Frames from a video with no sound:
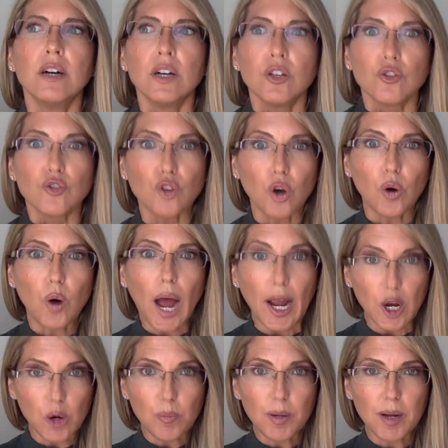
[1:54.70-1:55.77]
So I
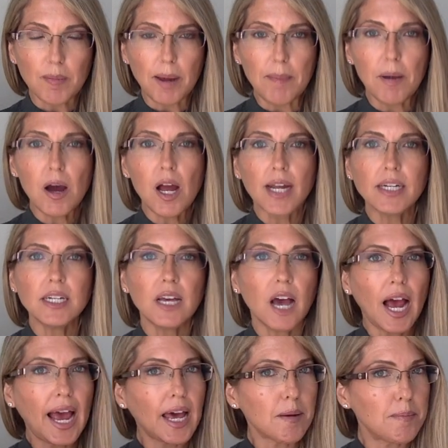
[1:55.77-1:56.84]
opened up my mind.
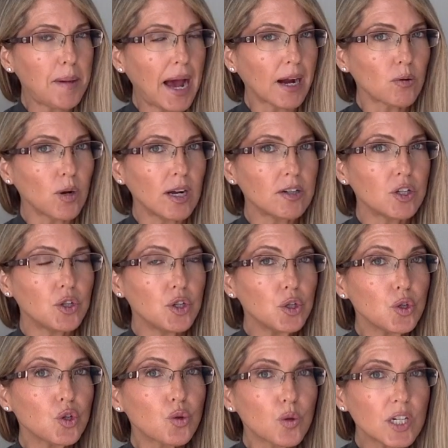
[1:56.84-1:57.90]
I had a background in
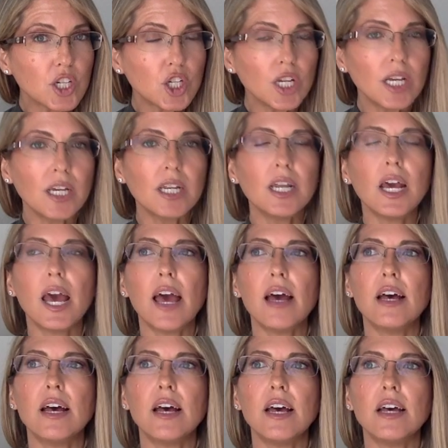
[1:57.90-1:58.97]
nutrition
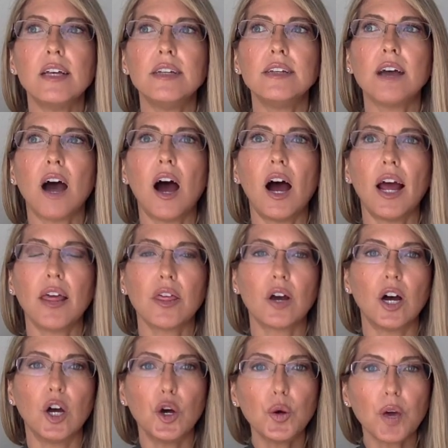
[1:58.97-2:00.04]
and I
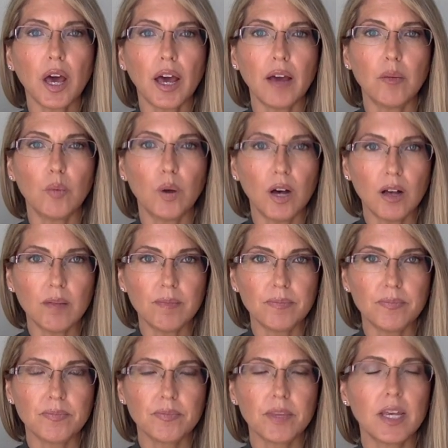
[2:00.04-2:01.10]
thought, okay, well,
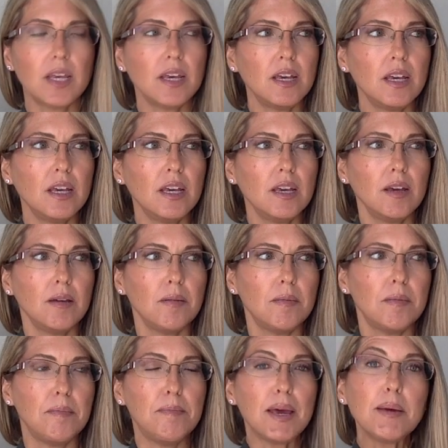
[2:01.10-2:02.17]

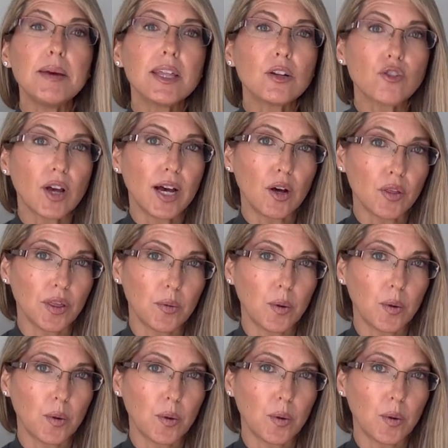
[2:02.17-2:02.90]
maybe there's a healthy